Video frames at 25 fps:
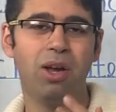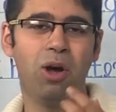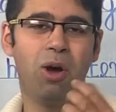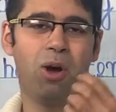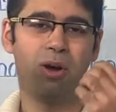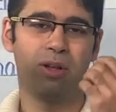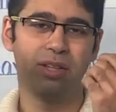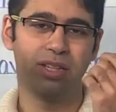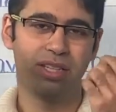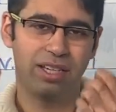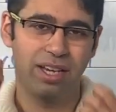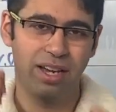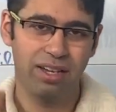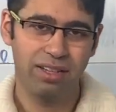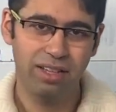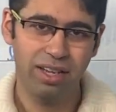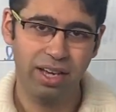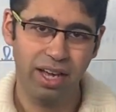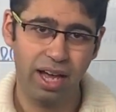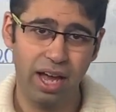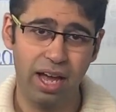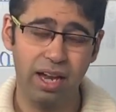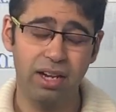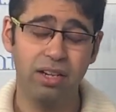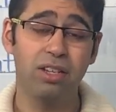On the other
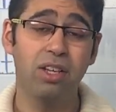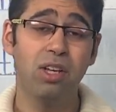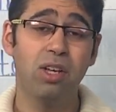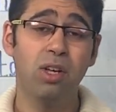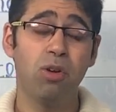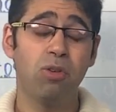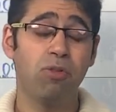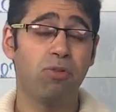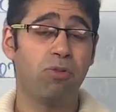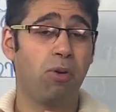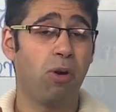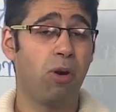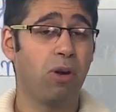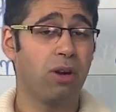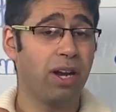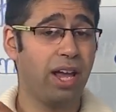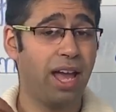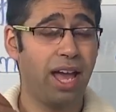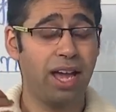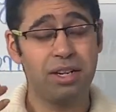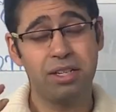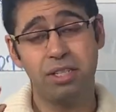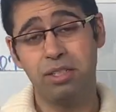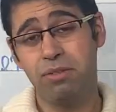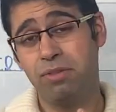hand, for
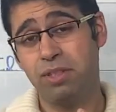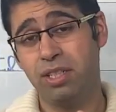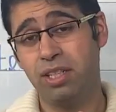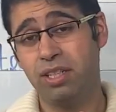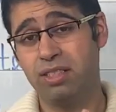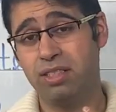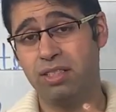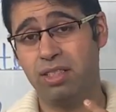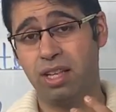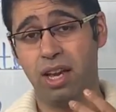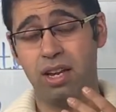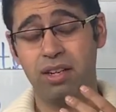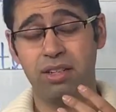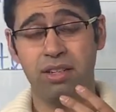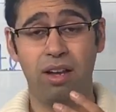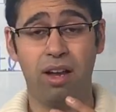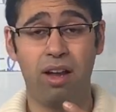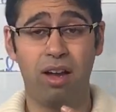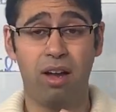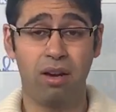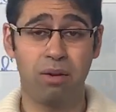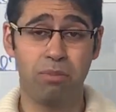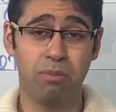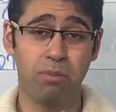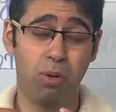activities that
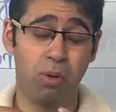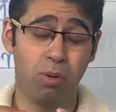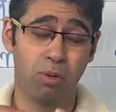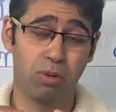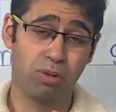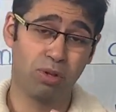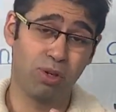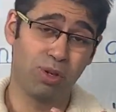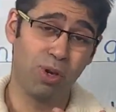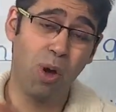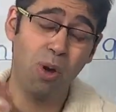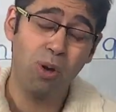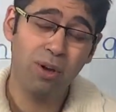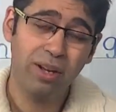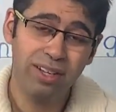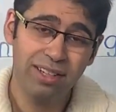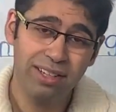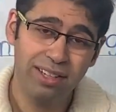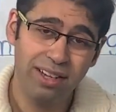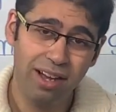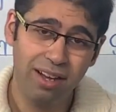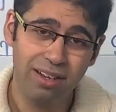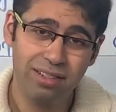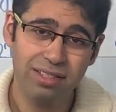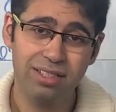are more longer
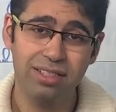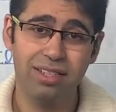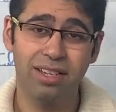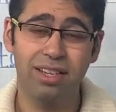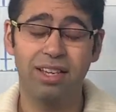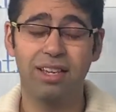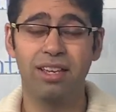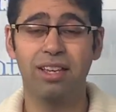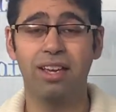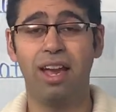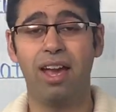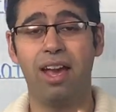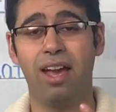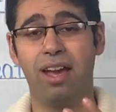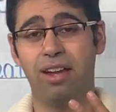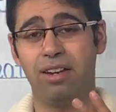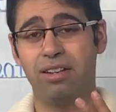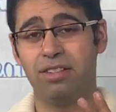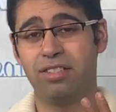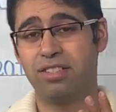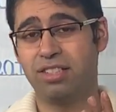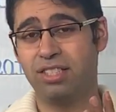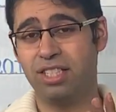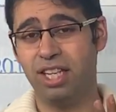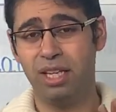lasting
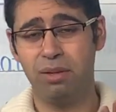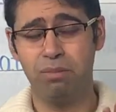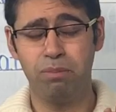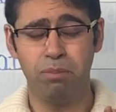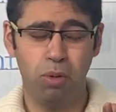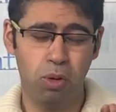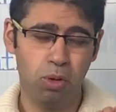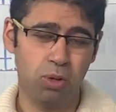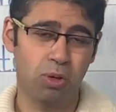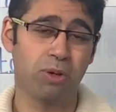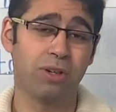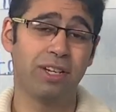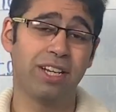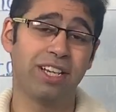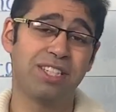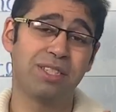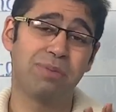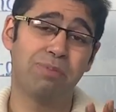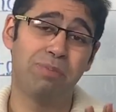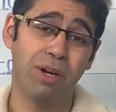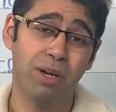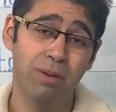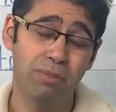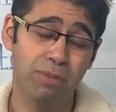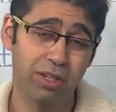and seem more or less
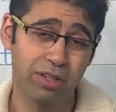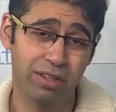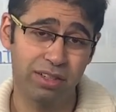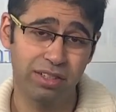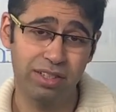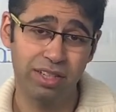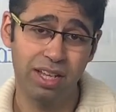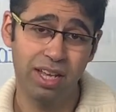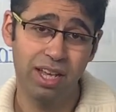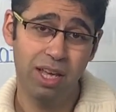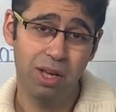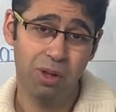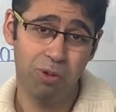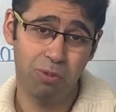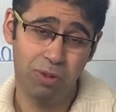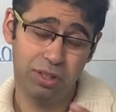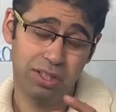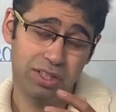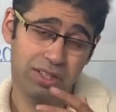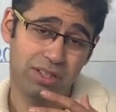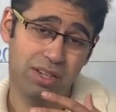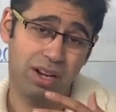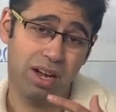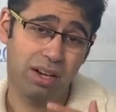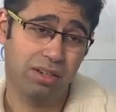permanent, which
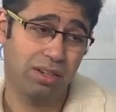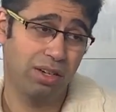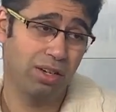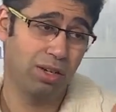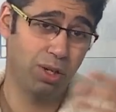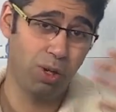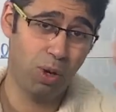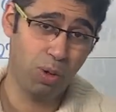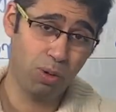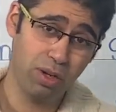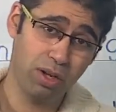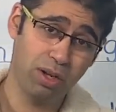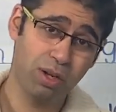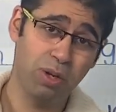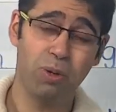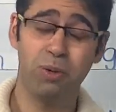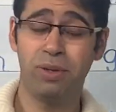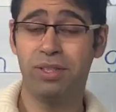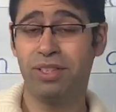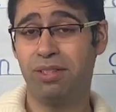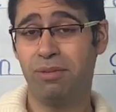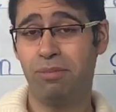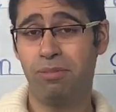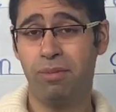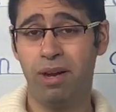started long ago
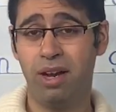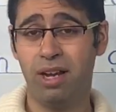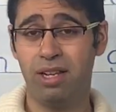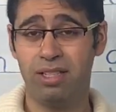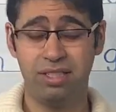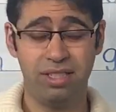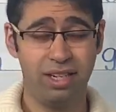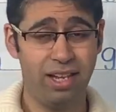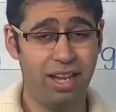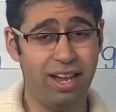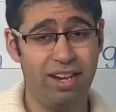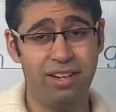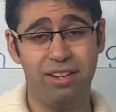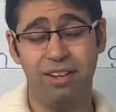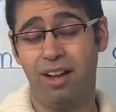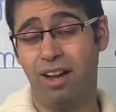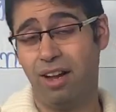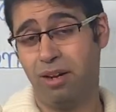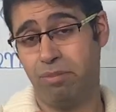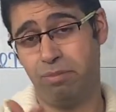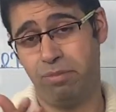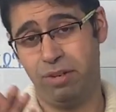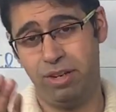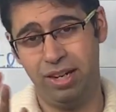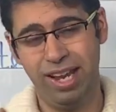in the past and
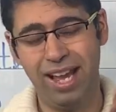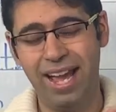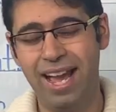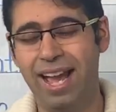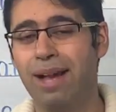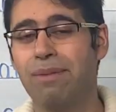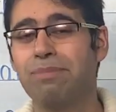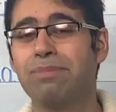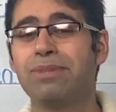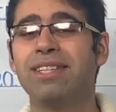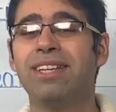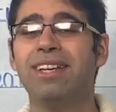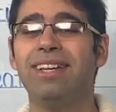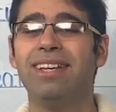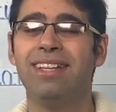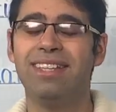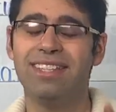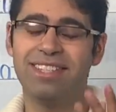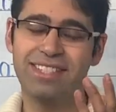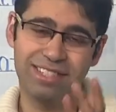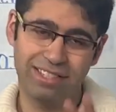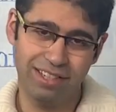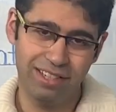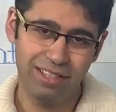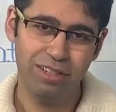are perhaps
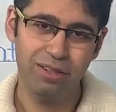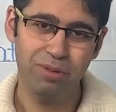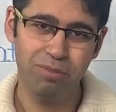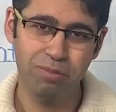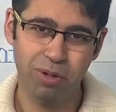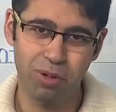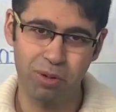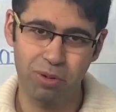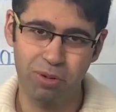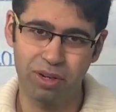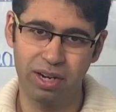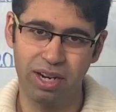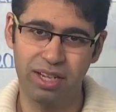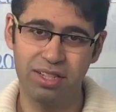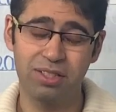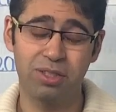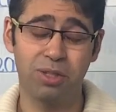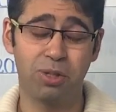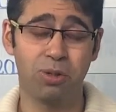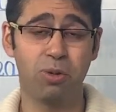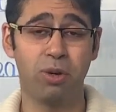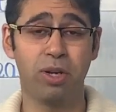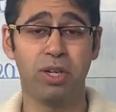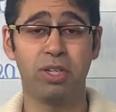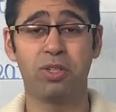still in progress,
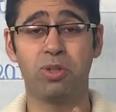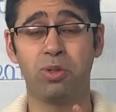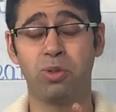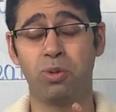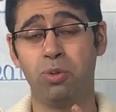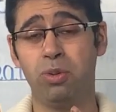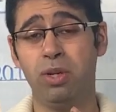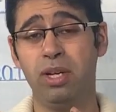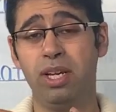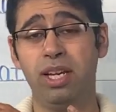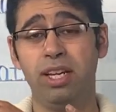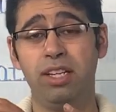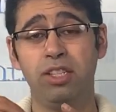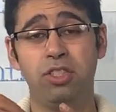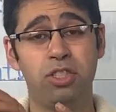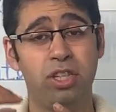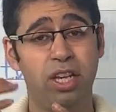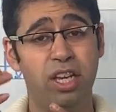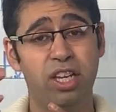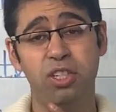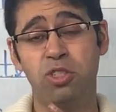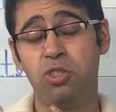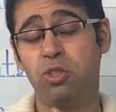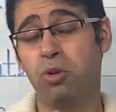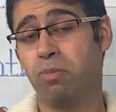you're going to
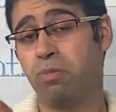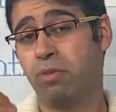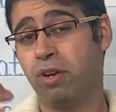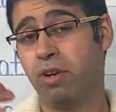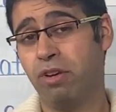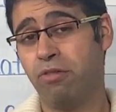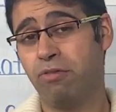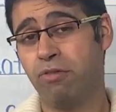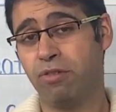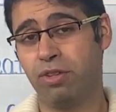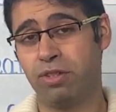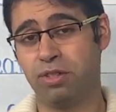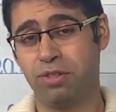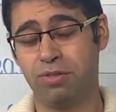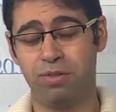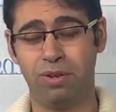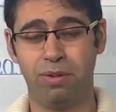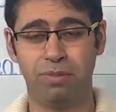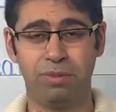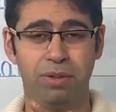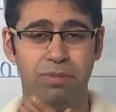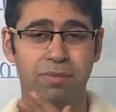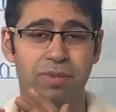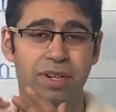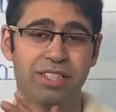change your preference
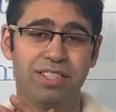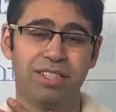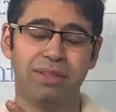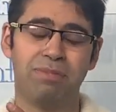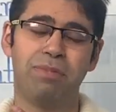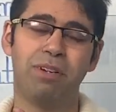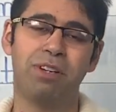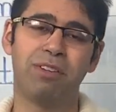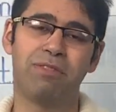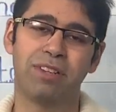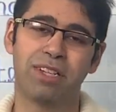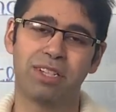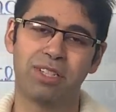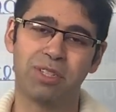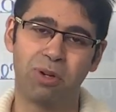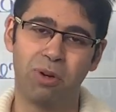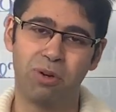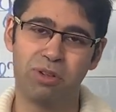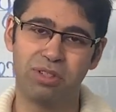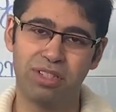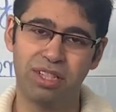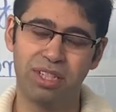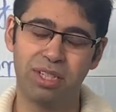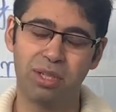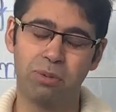from the present perfect
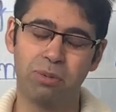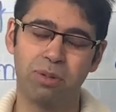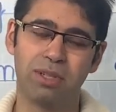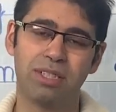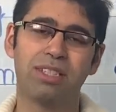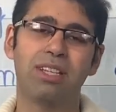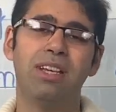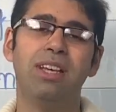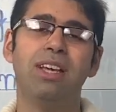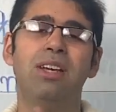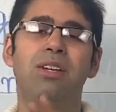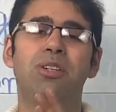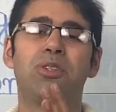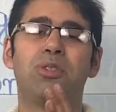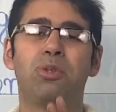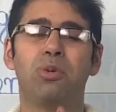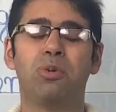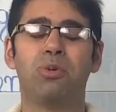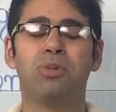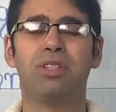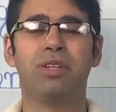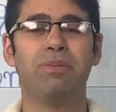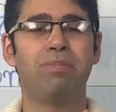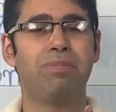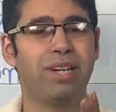continuous to
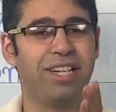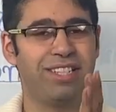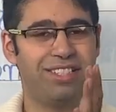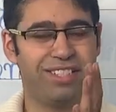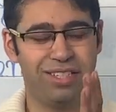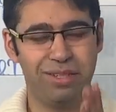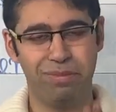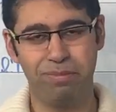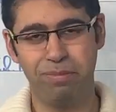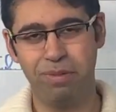the present